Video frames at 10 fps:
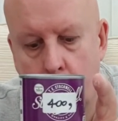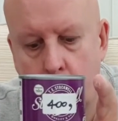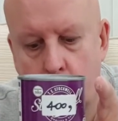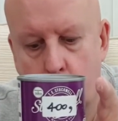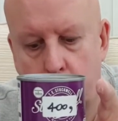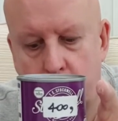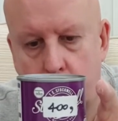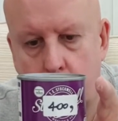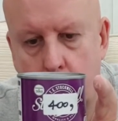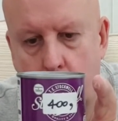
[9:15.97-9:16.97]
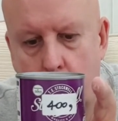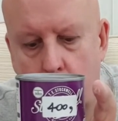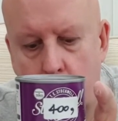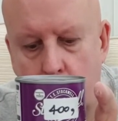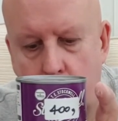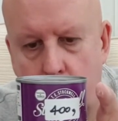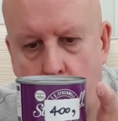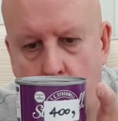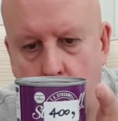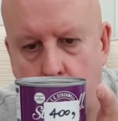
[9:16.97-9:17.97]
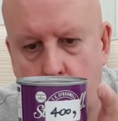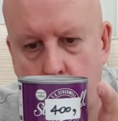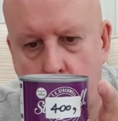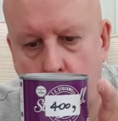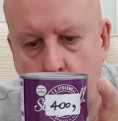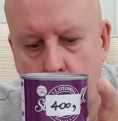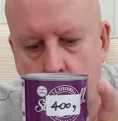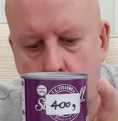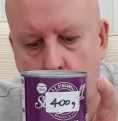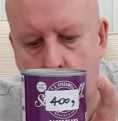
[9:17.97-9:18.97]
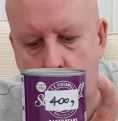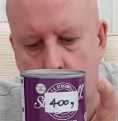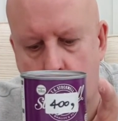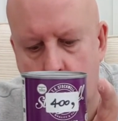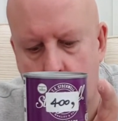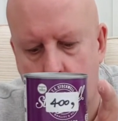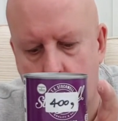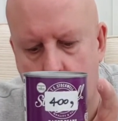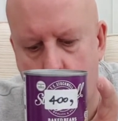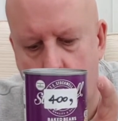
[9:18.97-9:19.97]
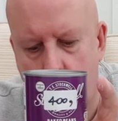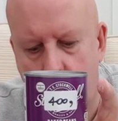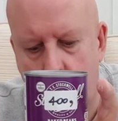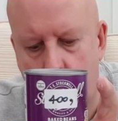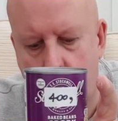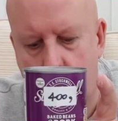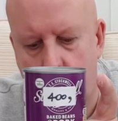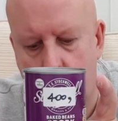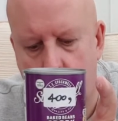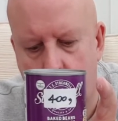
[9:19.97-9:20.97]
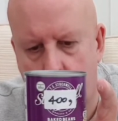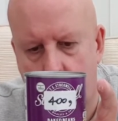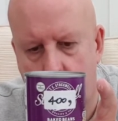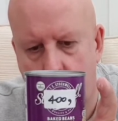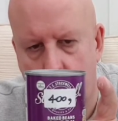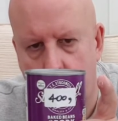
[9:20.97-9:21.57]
So we're up to 900. It's just quite difficult getting them stuck together.